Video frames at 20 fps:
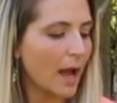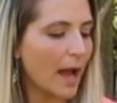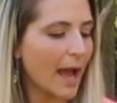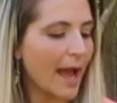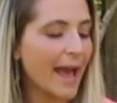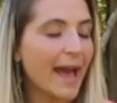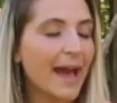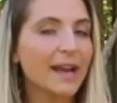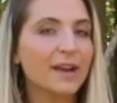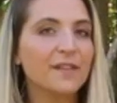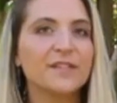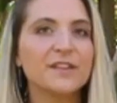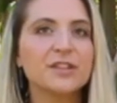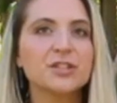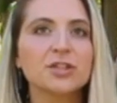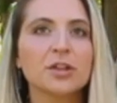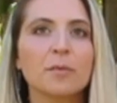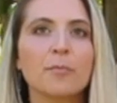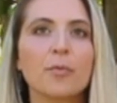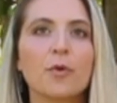I had a
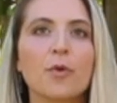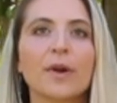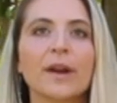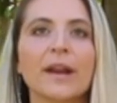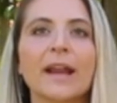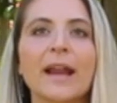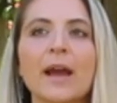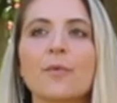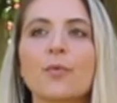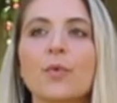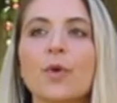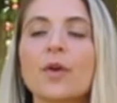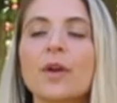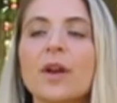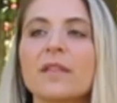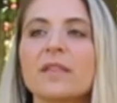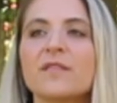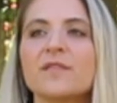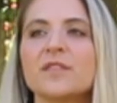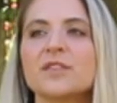vision board and I wrote
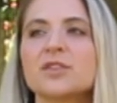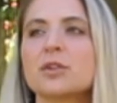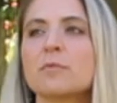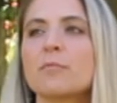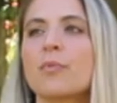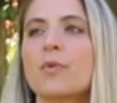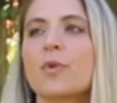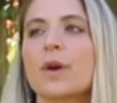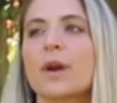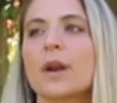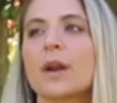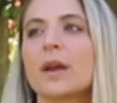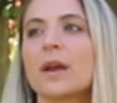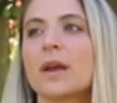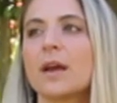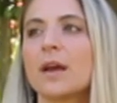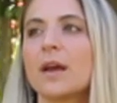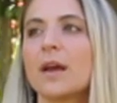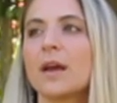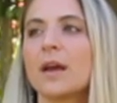on the vision board
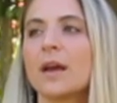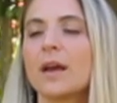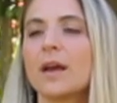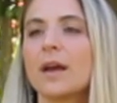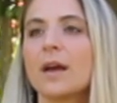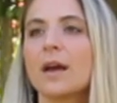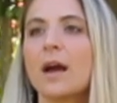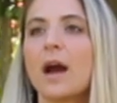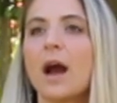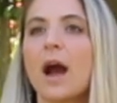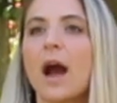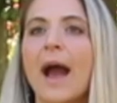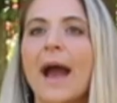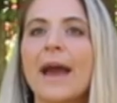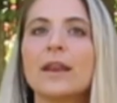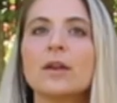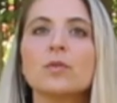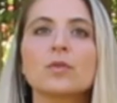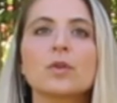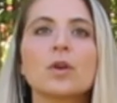
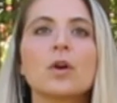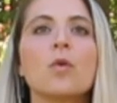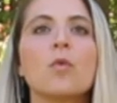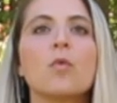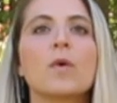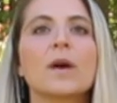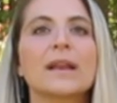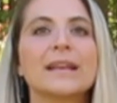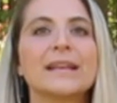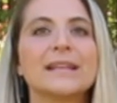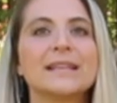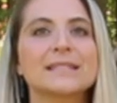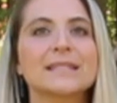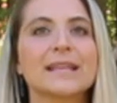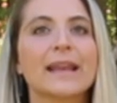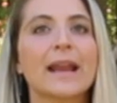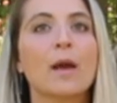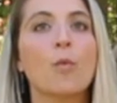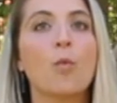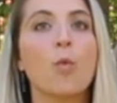I don't know what it is
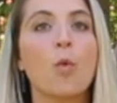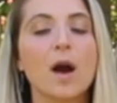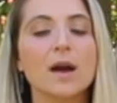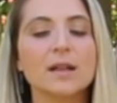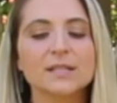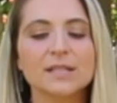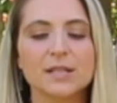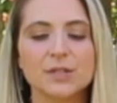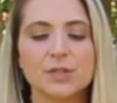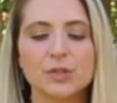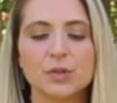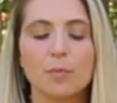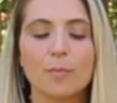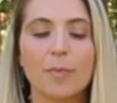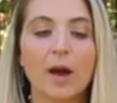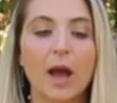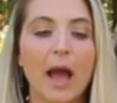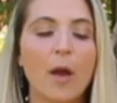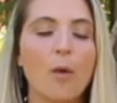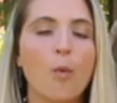that I want to do,
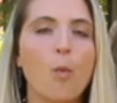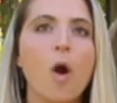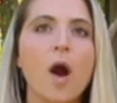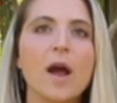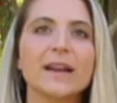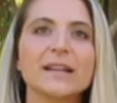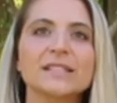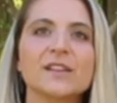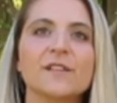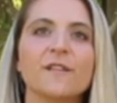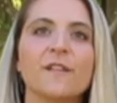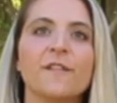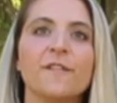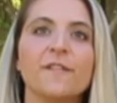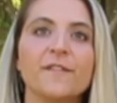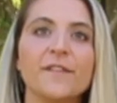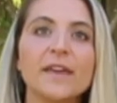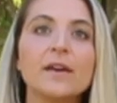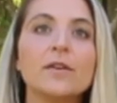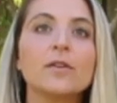but I want it to
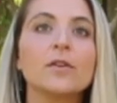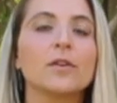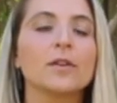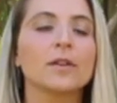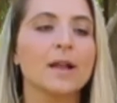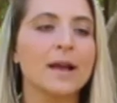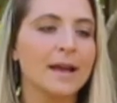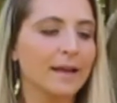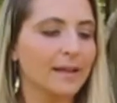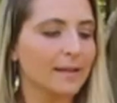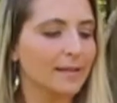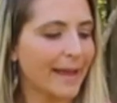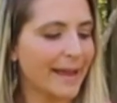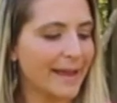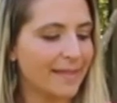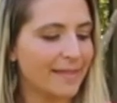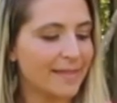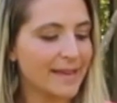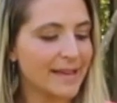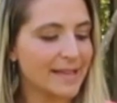feel
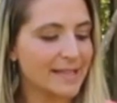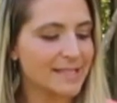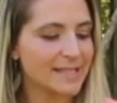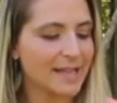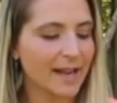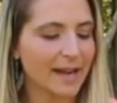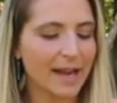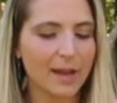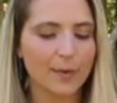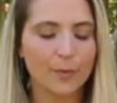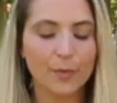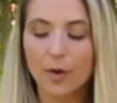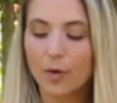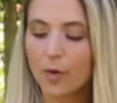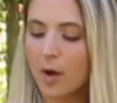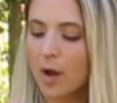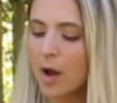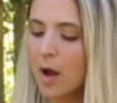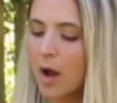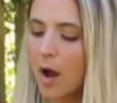like this. And I
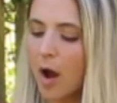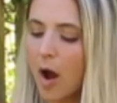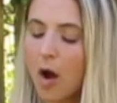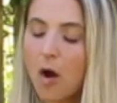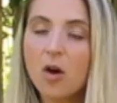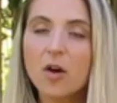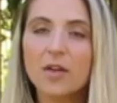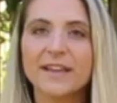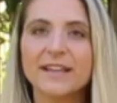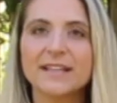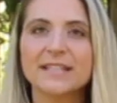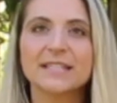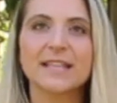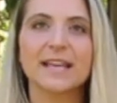wrote all these